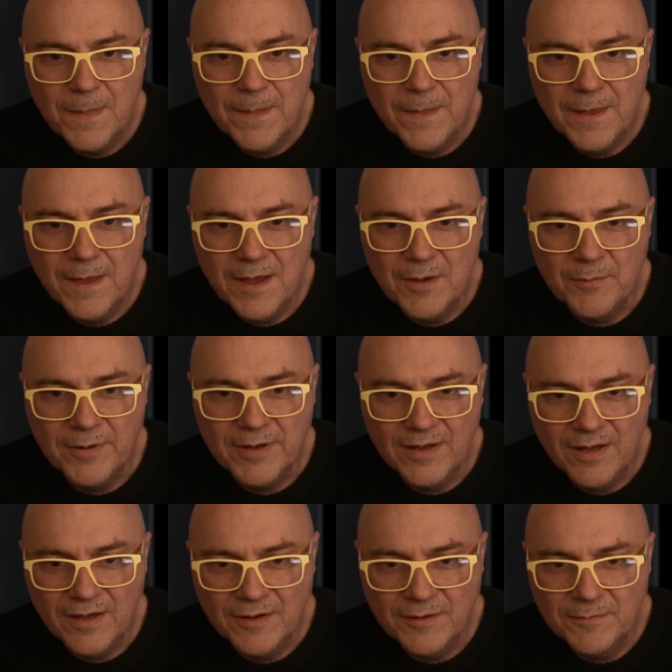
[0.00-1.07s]
There we
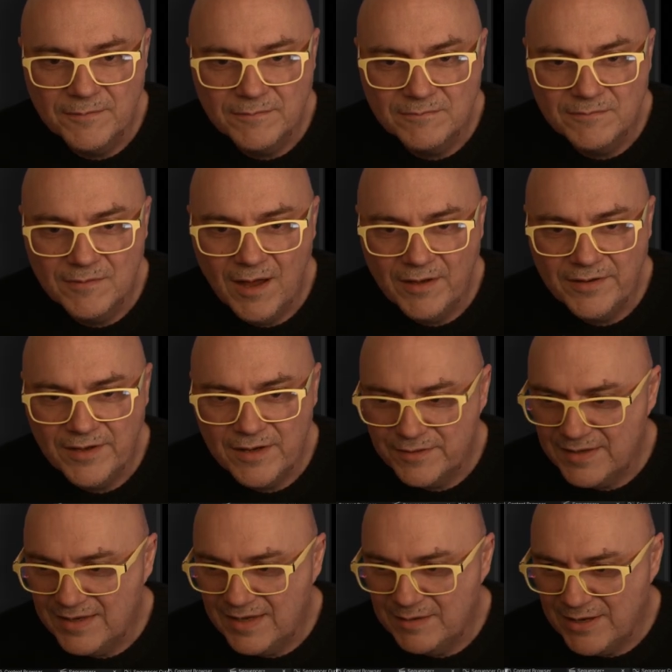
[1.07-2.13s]
go. I don't
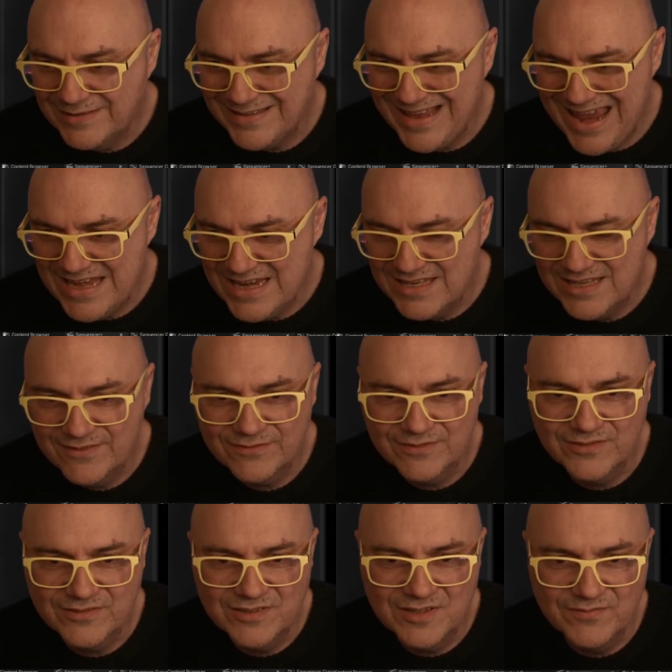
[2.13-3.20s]
think it makes any
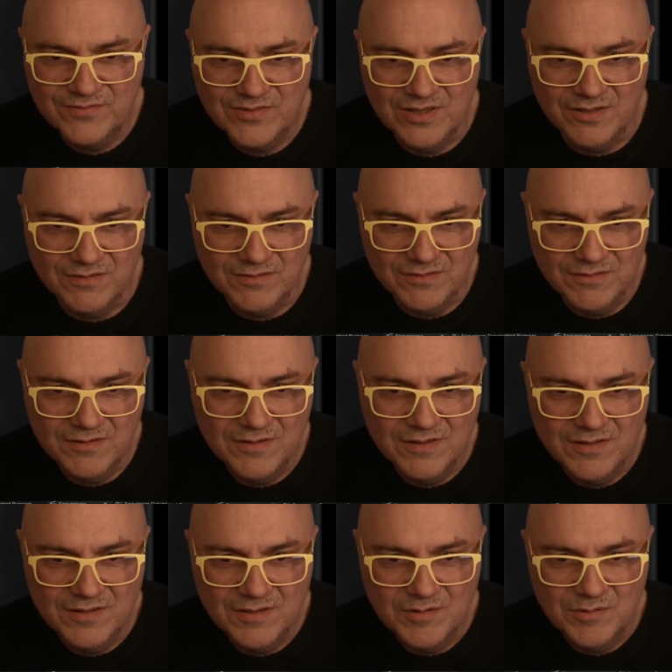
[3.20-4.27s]
difference to the view,
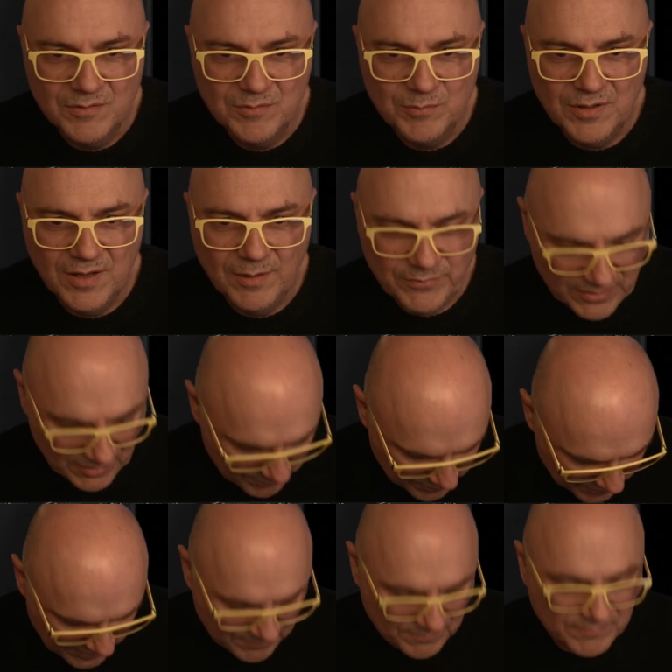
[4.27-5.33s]
but I'm just going to
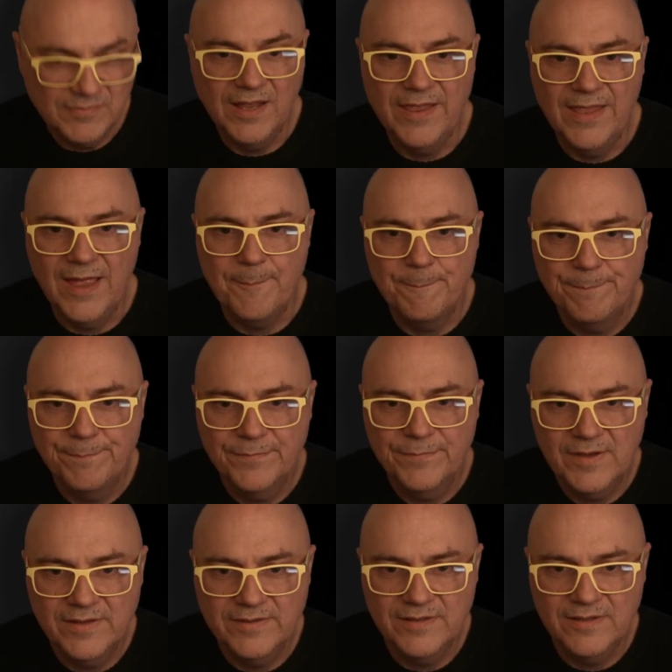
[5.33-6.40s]
put him like that
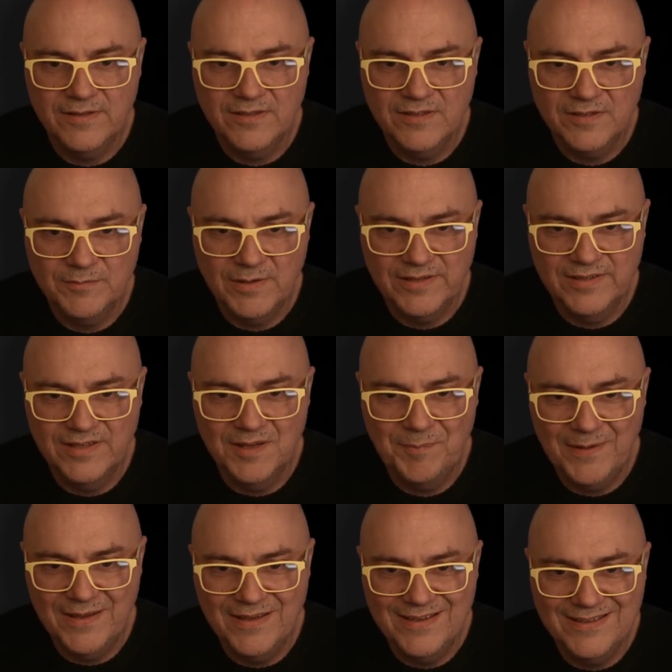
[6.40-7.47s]
because it just makes it a
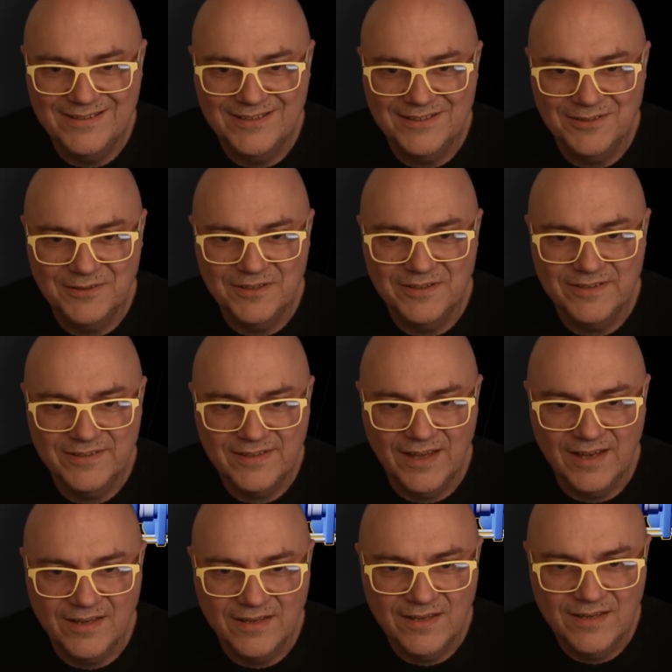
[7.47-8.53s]
bit easier to understand.